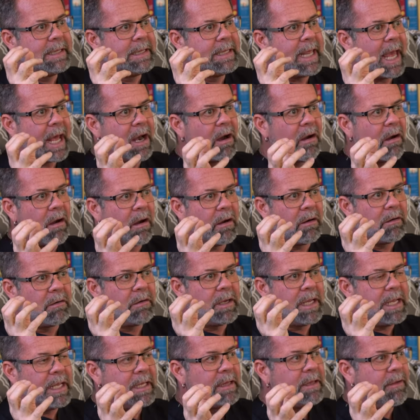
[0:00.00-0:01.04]
that are
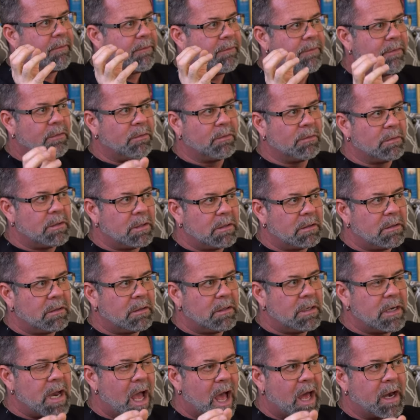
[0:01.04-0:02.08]
in the food,
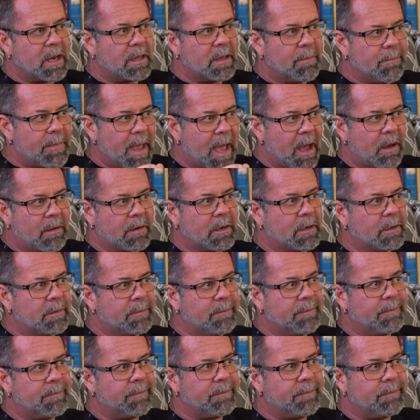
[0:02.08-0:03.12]
not in the powder.
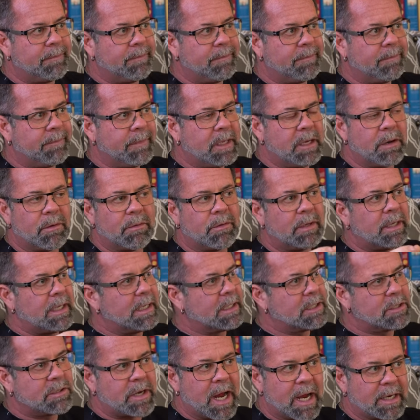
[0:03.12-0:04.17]
You don't really
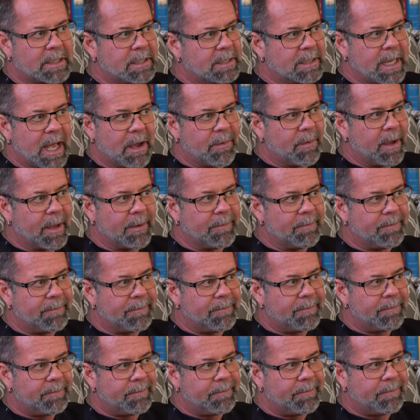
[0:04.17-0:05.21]
extract it that way.
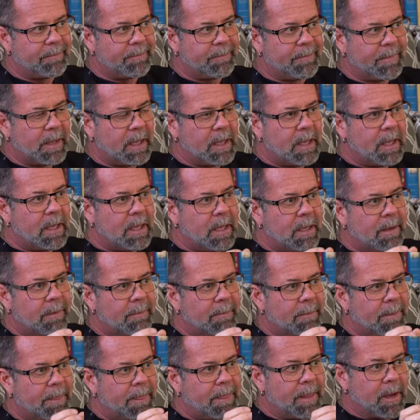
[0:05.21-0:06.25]

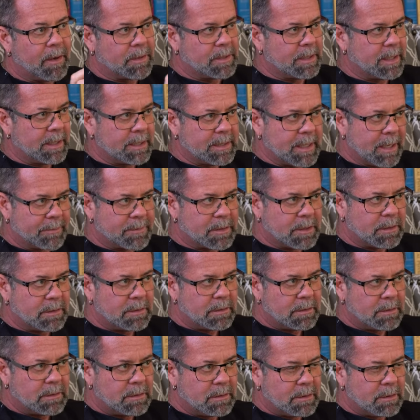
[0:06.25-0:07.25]
There's an exception.